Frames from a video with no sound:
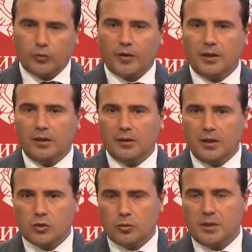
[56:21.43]
The
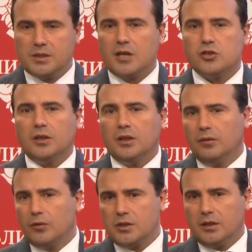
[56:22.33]
Macedonian identity, the
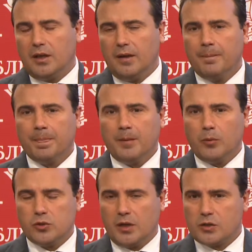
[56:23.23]
Macedonian
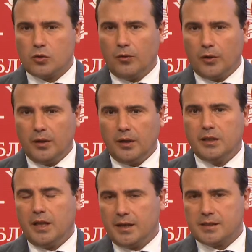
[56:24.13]
language, I have
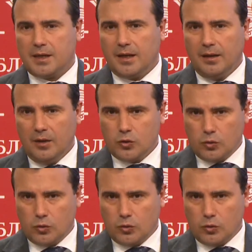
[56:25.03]
protected them